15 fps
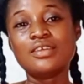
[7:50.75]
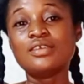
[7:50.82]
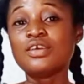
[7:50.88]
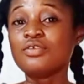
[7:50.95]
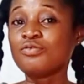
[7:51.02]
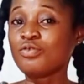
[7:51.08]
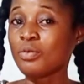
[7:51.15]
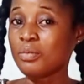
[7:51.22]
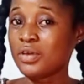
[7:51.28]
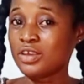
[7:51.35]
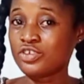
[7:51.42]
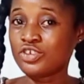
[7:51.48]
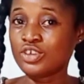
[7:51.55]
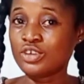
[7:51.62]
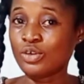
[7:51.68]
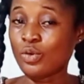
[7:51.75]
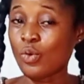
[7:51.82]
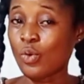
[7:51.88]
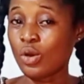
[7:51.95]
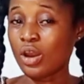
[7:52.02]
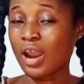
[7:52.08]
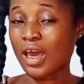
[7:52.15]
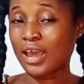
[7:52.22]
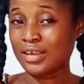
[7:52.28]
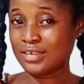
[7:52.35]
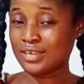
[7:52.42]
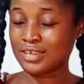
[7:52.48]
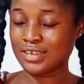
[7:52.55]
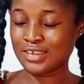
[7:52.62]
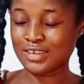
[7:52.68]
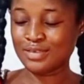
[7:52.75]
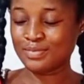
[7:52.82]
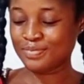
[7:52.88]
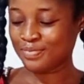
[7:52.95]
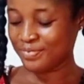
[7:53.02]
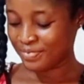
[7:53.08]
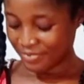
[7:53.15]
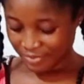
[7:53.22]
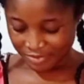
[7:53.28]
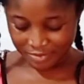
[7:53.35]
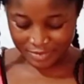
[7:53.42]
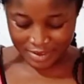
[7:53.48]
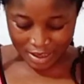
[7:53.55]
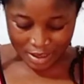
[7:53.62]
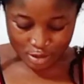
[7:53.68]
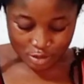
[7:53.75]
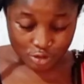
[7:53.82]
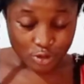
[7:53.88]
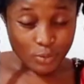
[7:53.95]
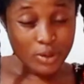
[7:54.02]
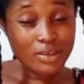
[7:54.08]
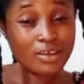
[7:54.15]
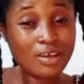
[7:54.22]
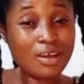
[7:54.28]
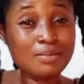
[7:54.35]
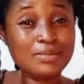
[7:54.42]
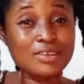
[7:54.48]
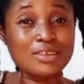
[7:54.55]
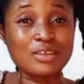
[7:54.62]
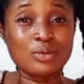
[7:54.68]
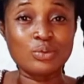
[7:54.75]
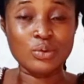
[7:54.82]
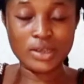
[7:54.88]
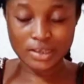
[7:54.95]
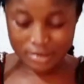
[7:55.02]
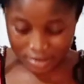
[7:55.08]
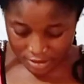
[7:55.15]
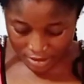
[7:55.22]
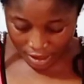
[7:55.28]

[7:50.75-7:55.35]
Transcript: the information all lies. So when you come to the waist,